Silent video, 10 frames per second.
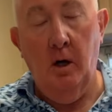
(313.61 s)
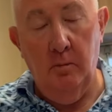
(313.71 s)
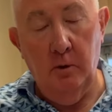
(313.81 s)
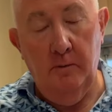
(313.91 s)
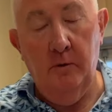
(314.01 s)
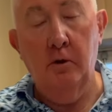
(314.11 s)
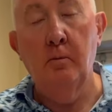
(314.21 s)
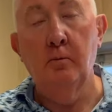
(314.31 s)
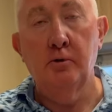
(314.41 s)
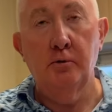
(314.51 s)
I work for the
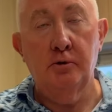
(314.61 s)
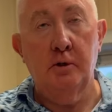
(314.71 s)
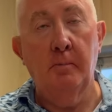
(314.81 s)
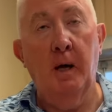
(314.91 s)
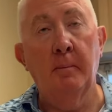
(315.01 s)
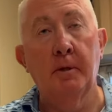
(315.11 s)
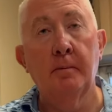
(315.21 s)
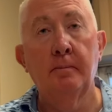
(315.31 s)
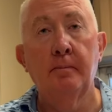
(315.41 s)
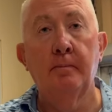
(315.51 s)
Human Resources Department.
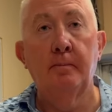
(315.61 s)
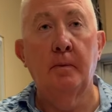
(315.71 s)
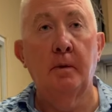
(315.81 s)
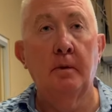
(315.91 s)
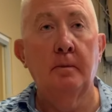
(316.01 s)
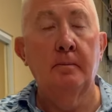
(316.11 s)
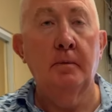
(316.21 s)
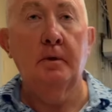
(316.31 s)
Oh, cool. All right, no